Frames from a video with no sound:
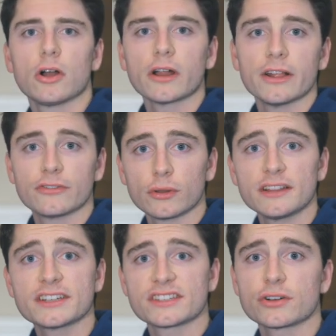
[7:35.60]
All right, so
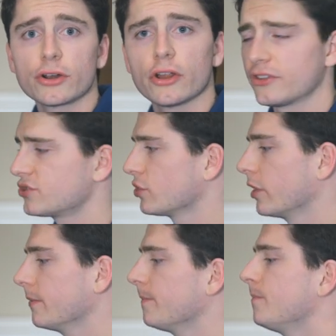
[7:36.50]
let's get started on this
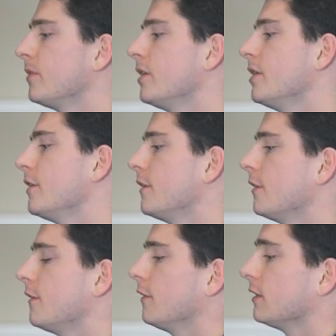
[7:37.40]
chart.
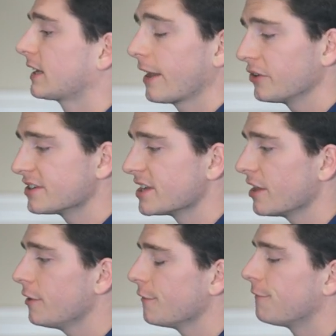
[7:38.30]
Like I already
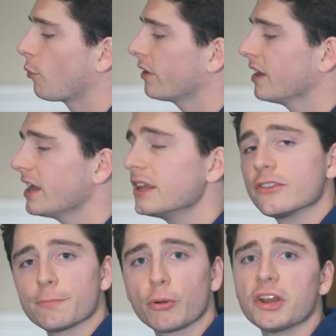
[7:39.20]
said, Fortnite
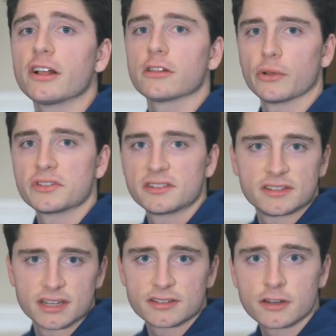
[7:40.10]
is a pretty closed
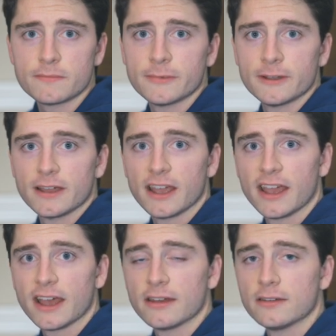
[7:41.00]
system,
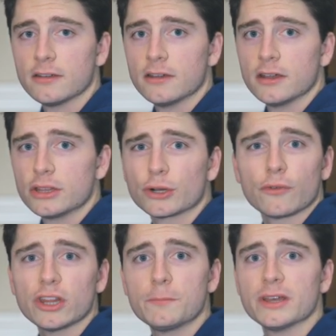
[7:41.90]
and there have
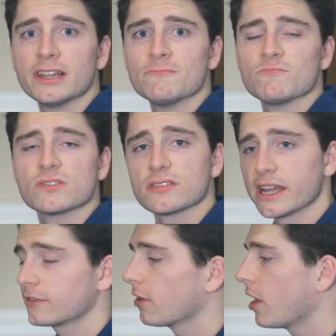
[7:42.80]
only been
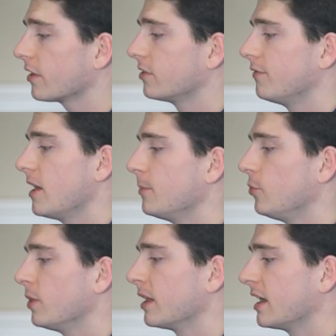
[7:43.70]
slight talks of them
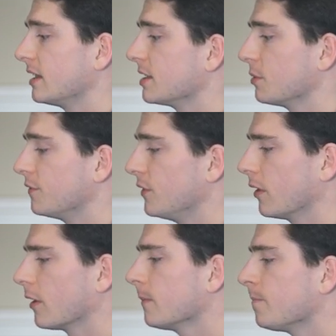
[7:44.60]
doing anything with
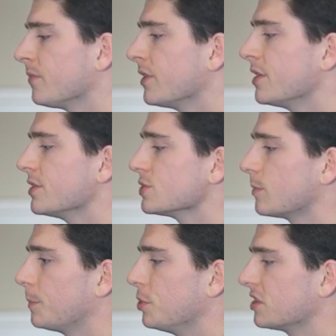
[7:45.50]
VR. So I'm
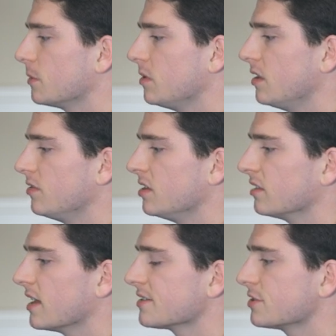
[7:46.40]
going to put them in the
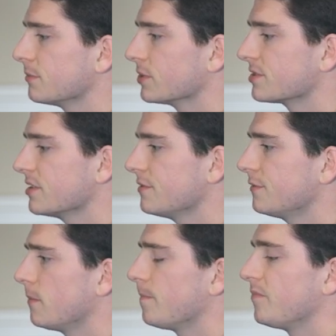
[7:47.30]
less
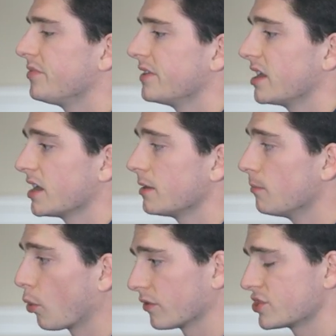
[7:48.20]
immersive and
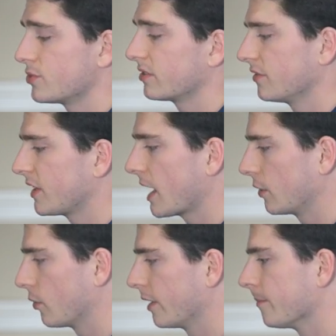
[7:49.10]
more restrictive
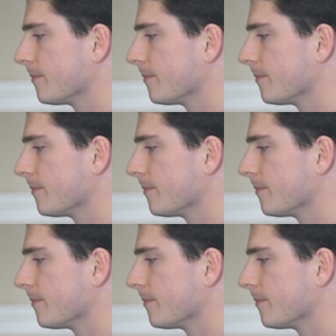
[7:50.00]
category.